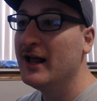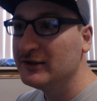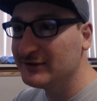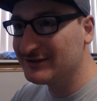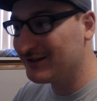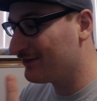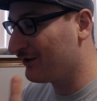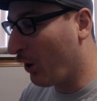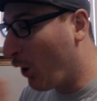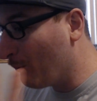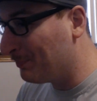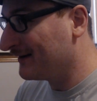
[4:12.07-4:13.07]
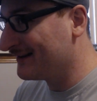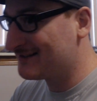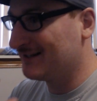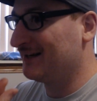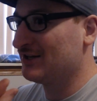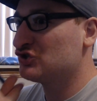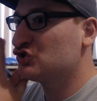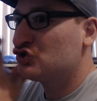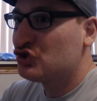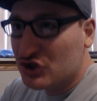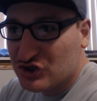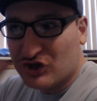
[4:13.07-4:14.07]
Literally, the opening scene is
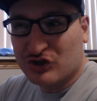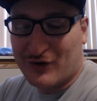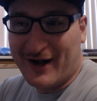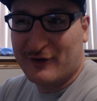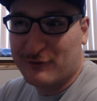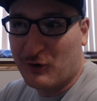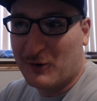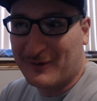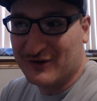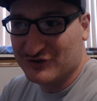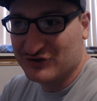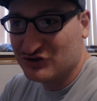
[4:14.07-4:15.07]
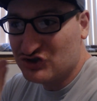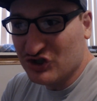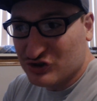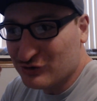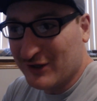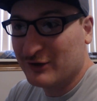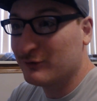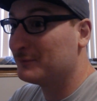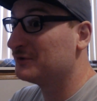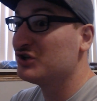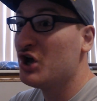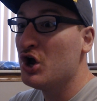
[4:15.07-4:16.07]
just the Transformers. Just
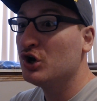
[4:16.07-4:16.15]
Transformers.